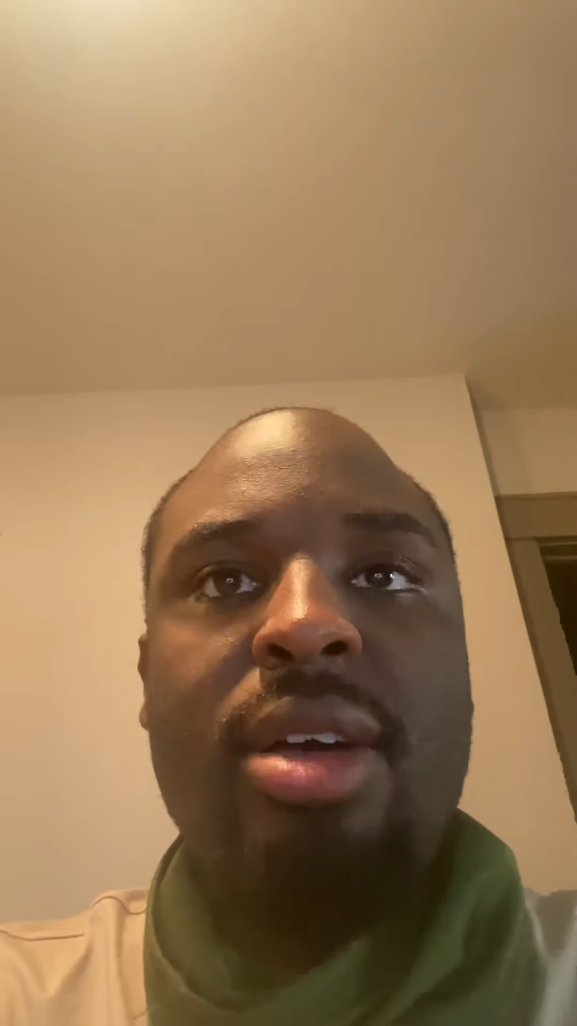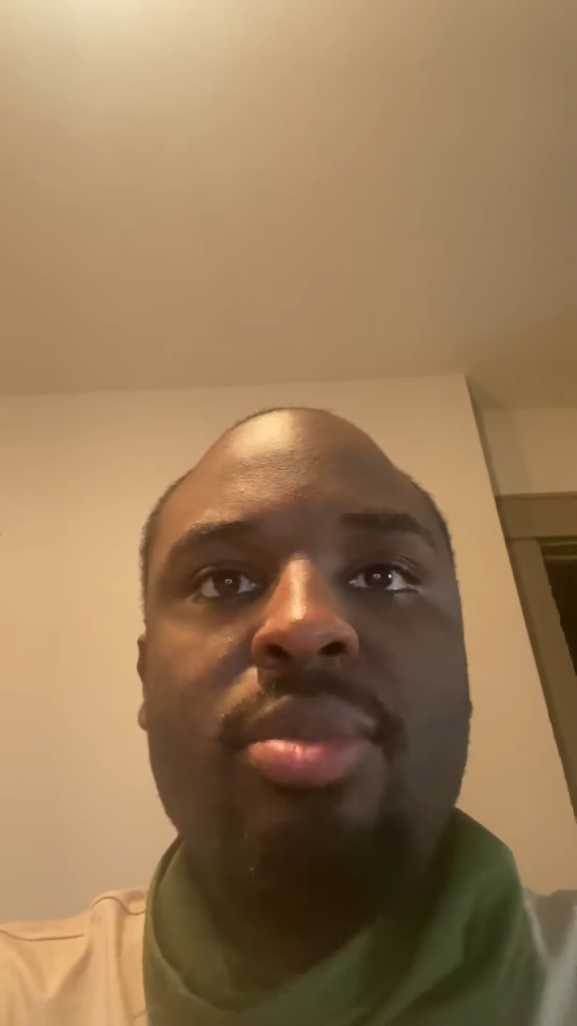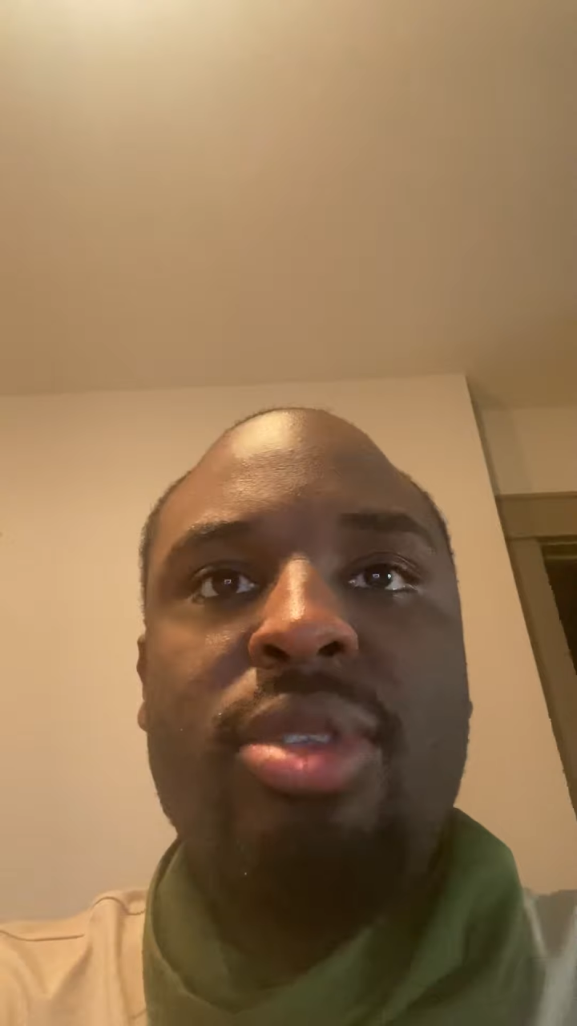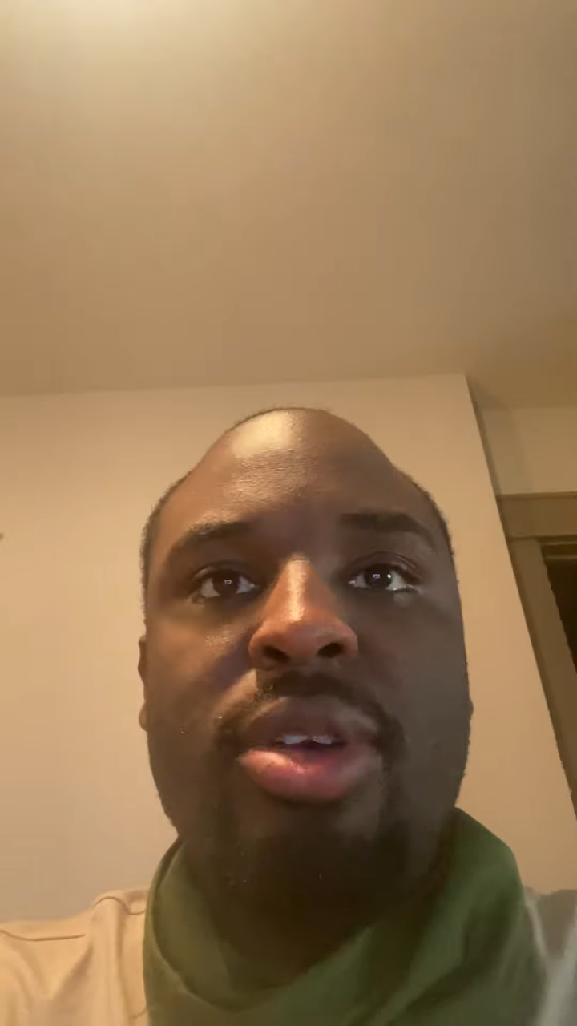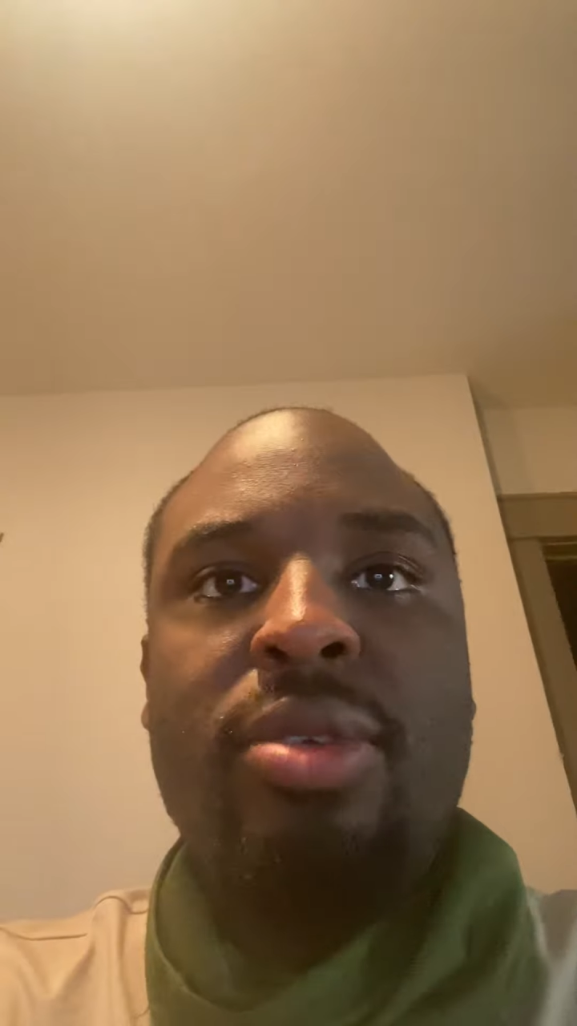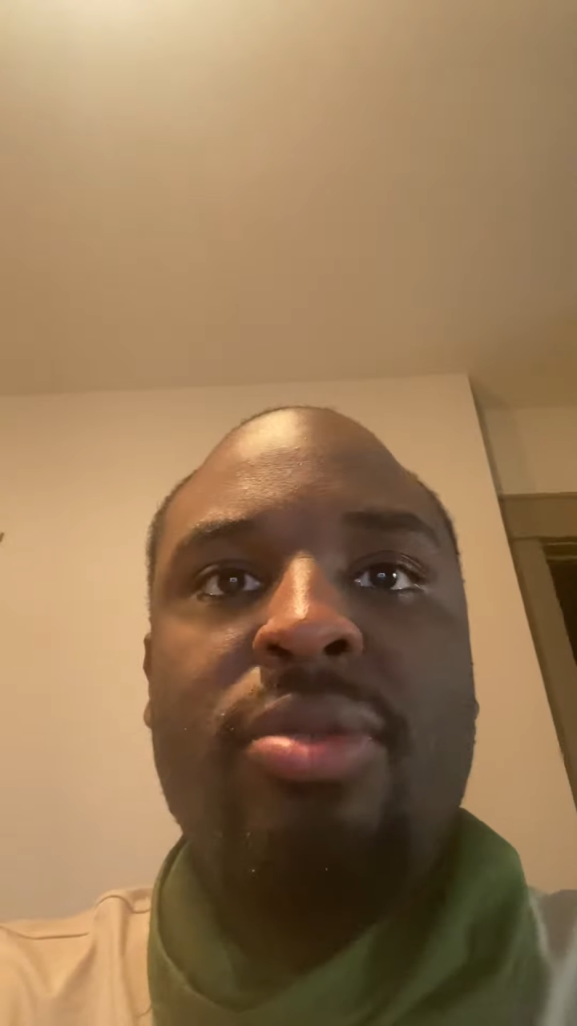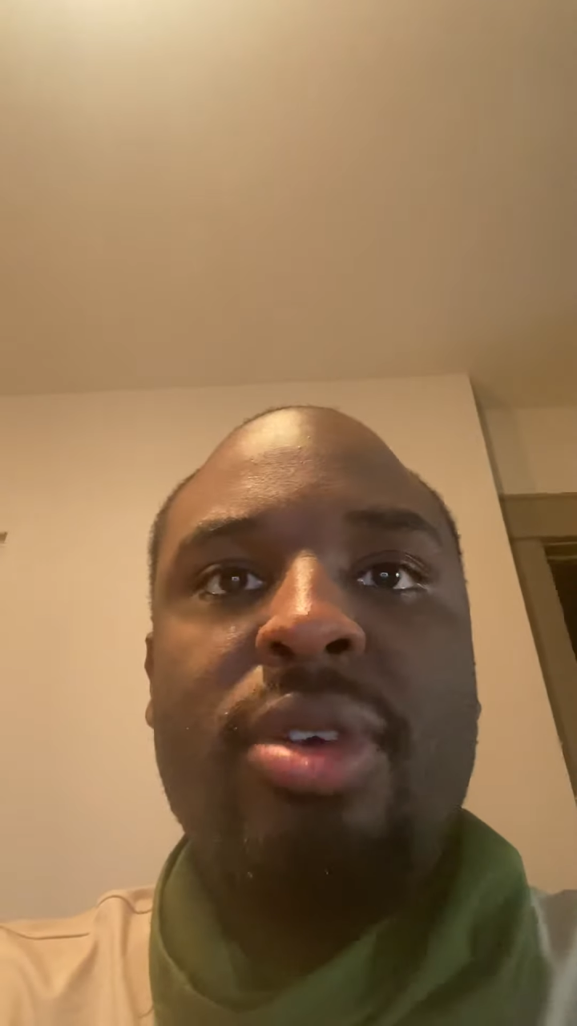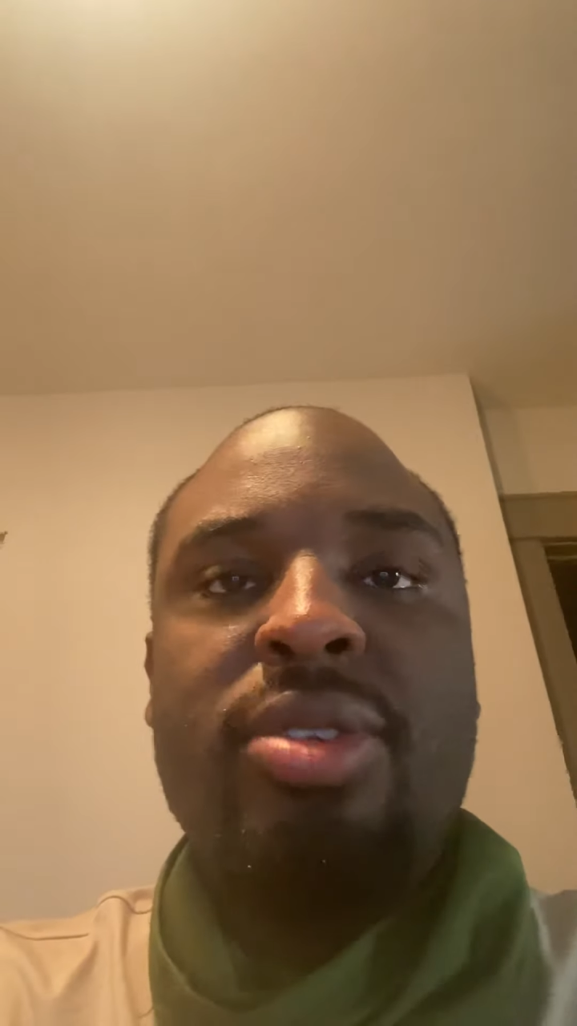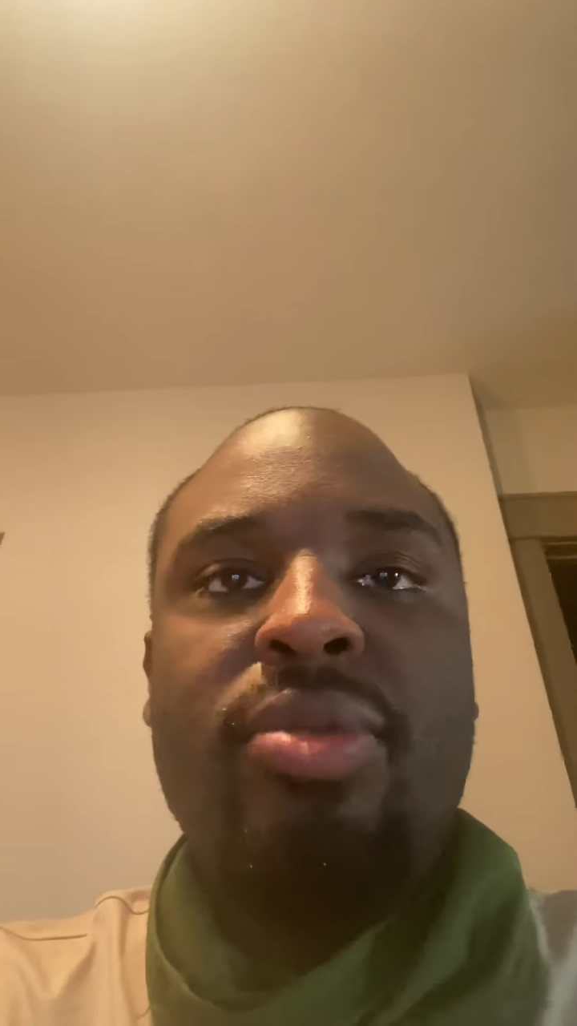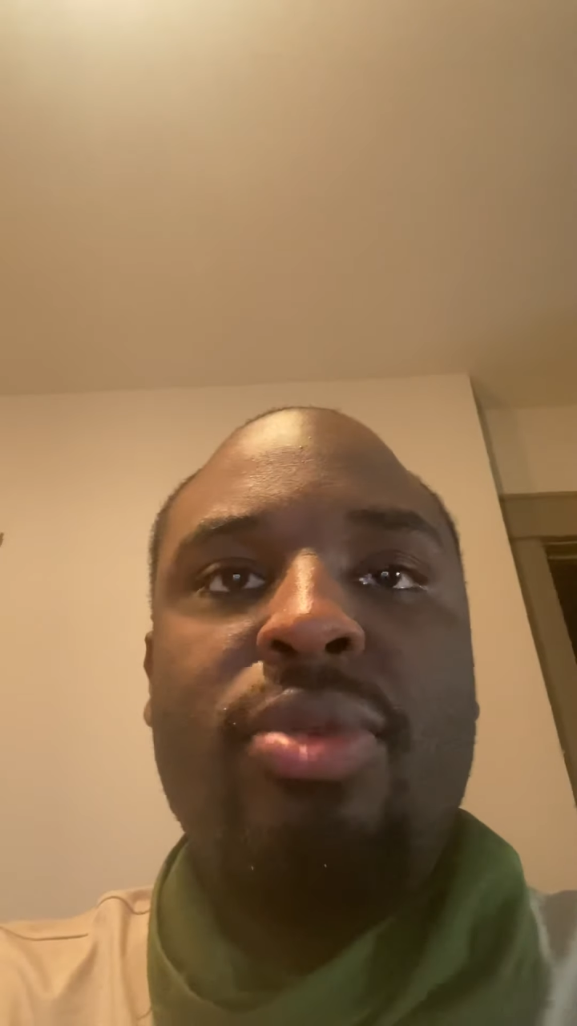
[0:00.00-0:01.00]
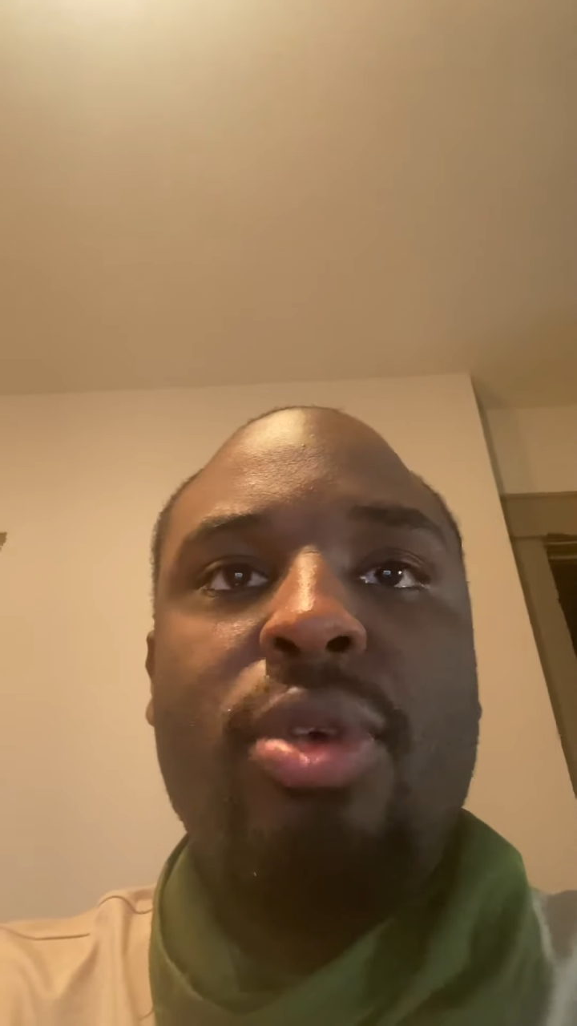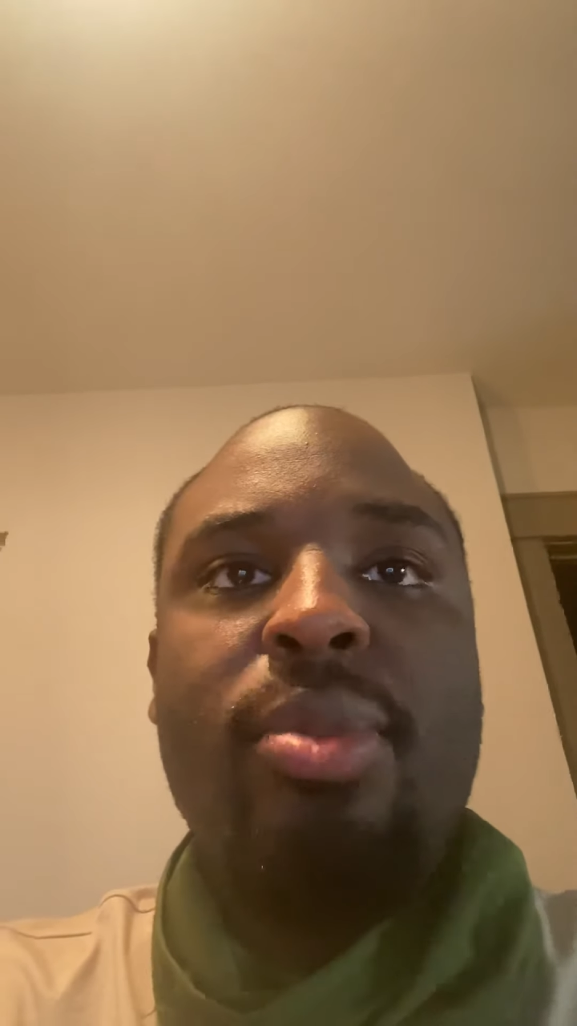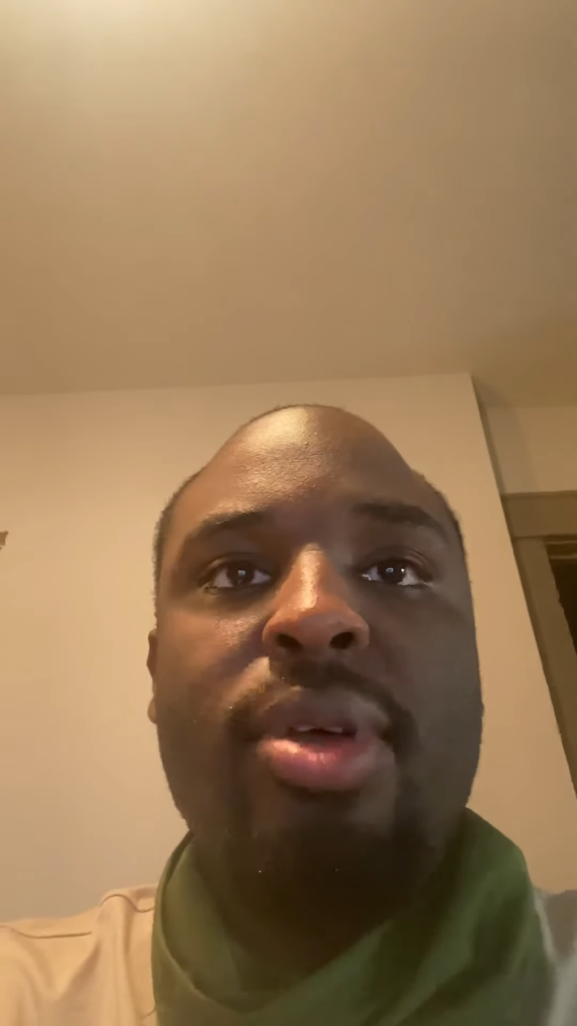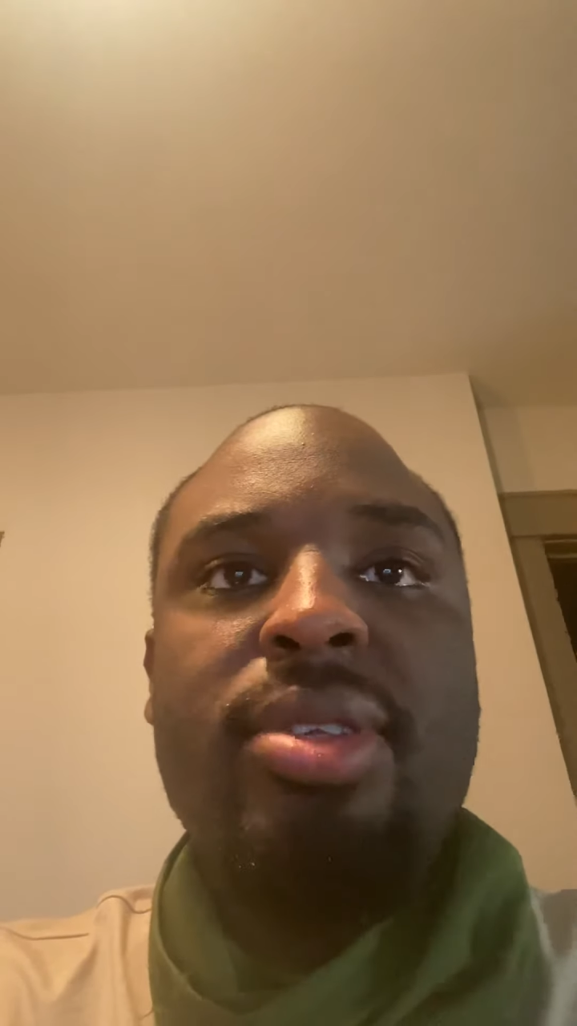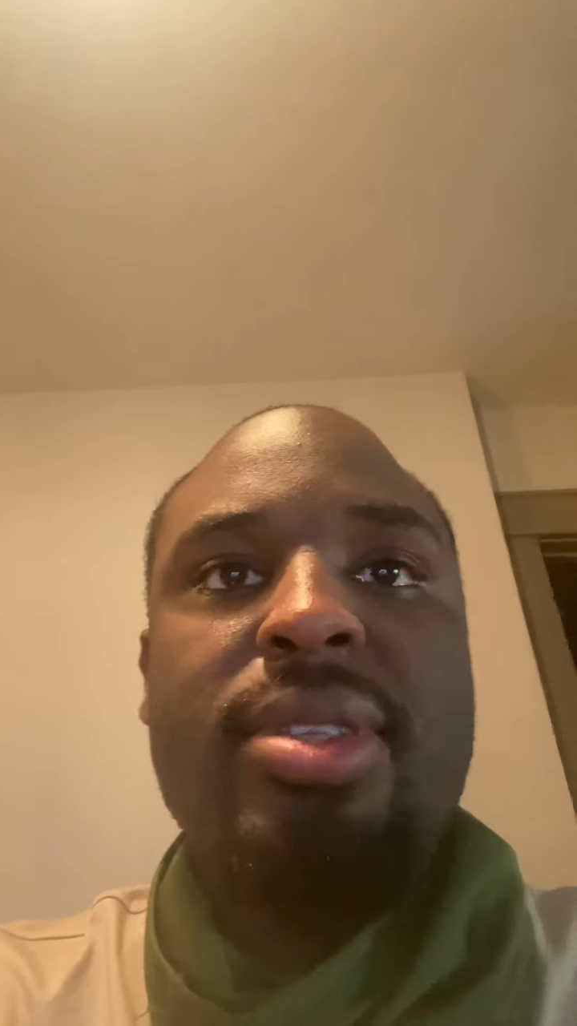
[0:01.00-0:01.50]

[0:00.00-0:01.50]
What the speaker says: So first and foremost,